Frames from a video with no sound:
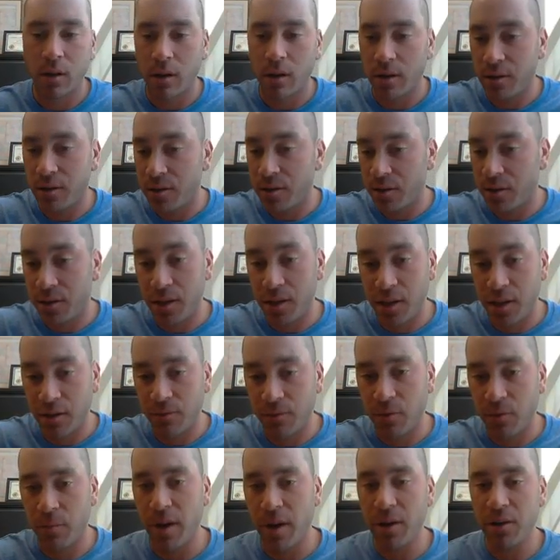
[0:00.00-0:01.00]
It's just the
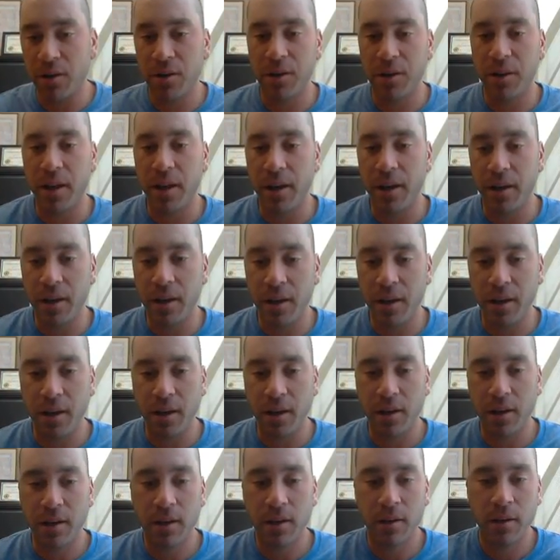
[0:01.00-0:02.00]
information they
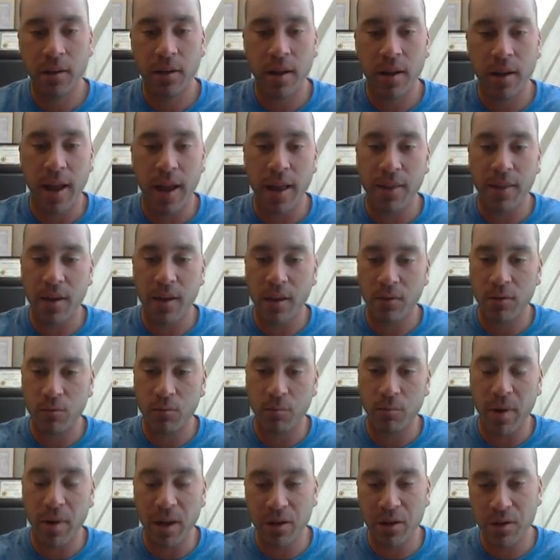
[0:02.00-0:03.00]
need. And
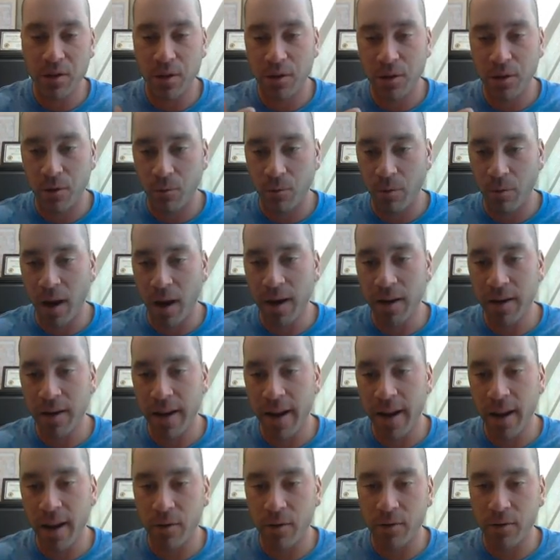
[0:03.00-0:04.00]
then make sure you write
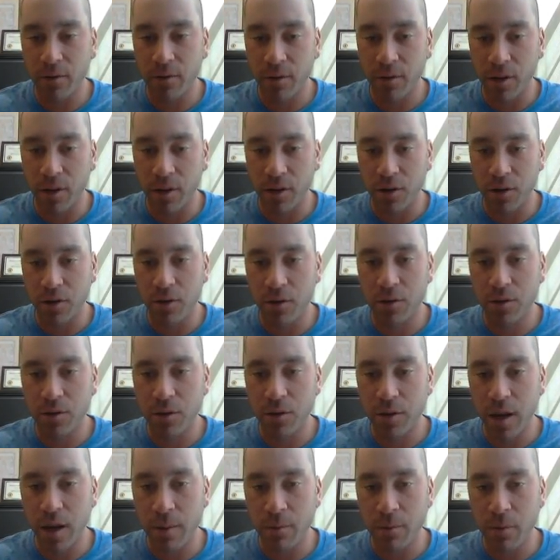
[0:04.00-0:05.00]
down the
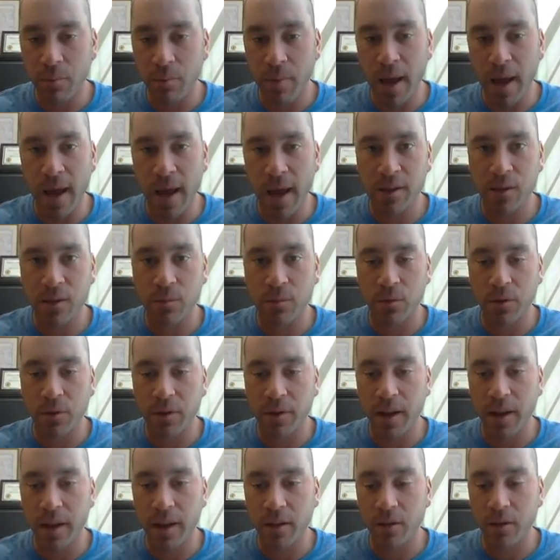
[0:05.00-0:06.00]
username and
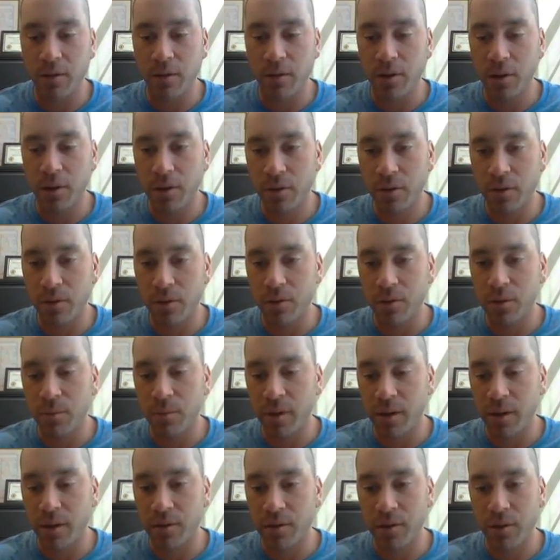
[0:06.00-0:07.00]
password that you use,
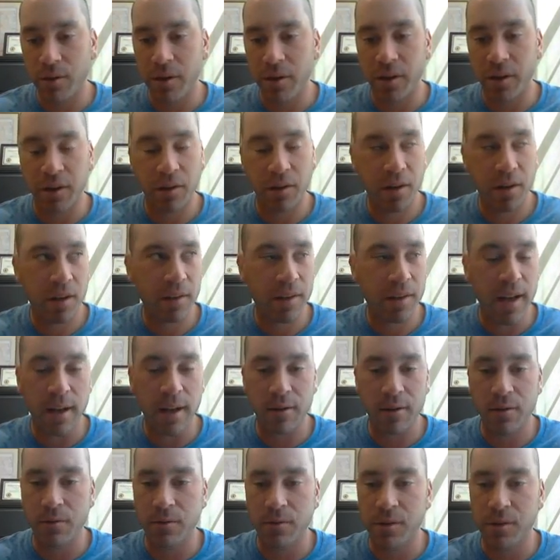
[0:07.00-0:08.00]
because you're going to need
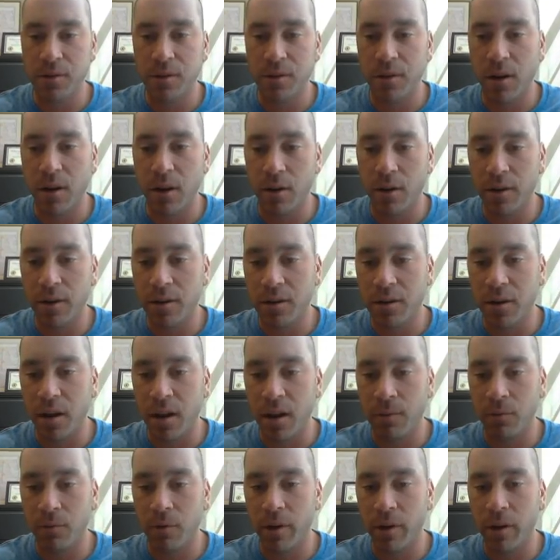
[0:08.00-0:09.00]
that to install the
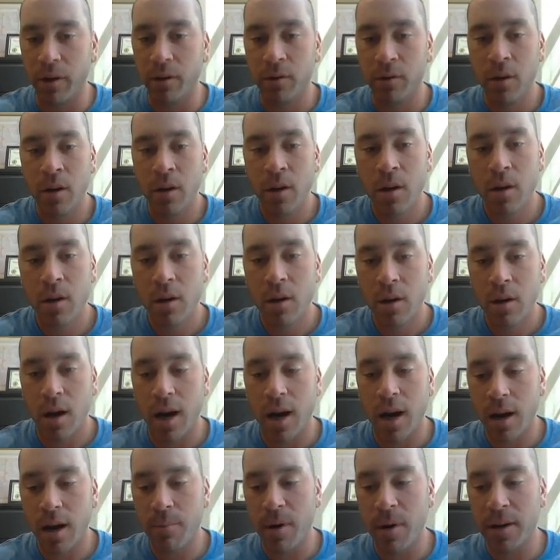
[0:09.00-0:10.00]
software.
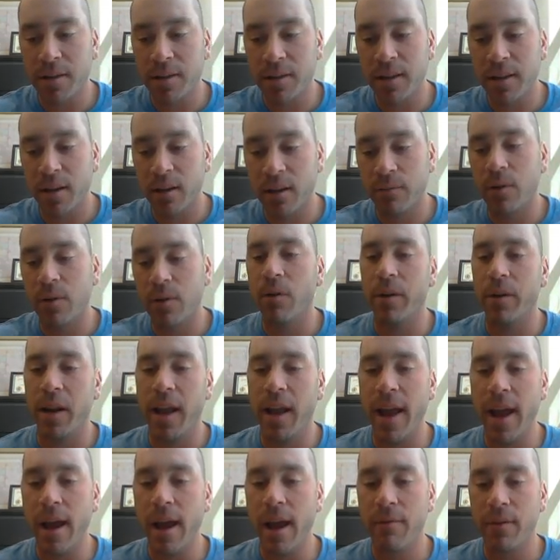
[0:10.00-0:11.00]
I myself already
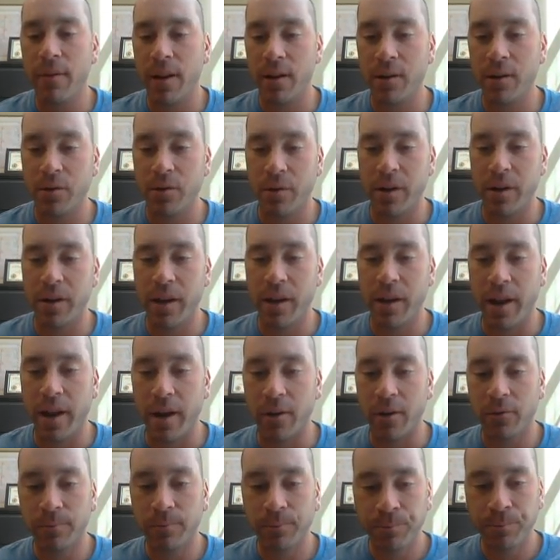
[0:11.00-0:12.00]
have an Esri
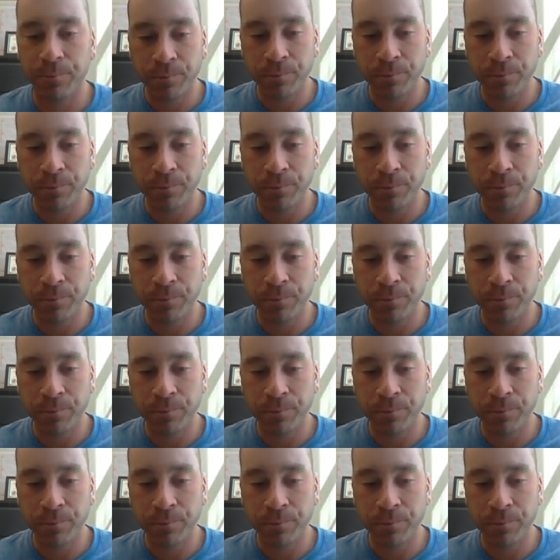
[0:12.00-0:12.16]
account,